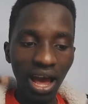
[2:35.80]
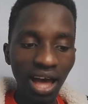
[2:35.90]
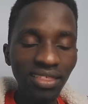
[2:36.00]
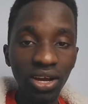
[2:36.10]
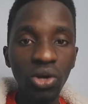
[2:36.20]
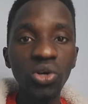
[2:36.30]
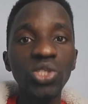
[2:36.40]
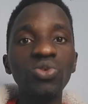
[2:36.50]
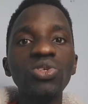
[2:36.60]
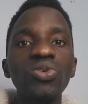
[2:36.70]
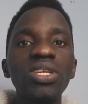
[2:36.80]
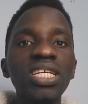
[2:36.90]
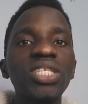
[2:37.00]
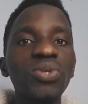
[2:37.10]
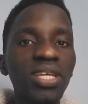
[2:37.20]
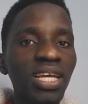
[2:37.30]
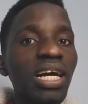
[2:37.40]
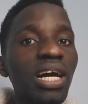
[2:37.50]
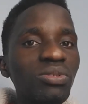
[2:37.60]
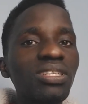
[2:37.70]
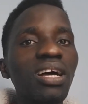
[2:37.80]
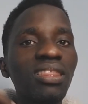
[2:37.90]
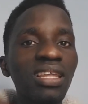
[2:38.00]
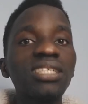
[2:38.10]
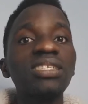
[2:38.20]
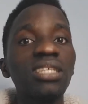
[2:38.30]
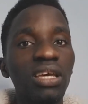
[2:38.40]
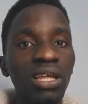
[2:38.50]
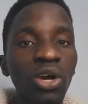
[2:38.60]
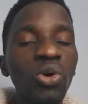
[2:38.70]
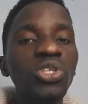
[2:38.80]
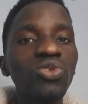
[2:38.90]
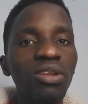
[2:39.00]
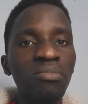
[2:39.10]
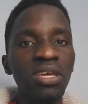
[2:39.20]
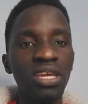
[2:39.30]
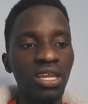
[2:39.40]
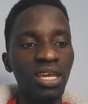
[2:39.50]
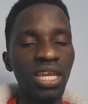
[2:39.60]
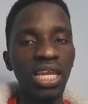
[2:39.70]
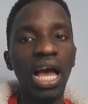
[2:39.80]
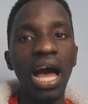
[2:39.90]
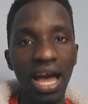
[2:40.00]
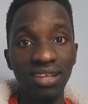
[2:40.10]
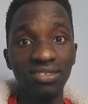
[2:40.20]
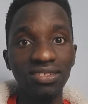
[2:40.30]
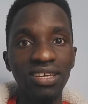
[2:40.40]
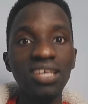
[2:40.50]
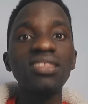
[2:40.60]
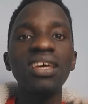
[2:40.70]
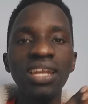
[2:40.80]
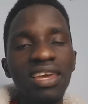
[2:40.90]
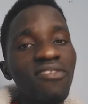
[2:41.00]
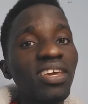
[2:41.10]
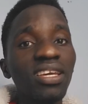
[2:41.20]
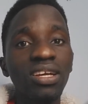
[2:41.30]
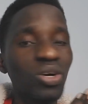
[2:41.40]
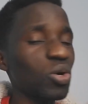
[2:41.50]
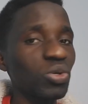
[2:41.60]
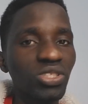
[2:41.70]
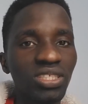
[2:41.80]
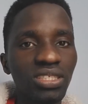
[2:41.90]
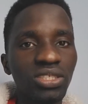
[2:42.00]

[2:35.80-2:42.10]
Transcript: other costs which we need to encounter, and that's cost will be in us, is the living cost.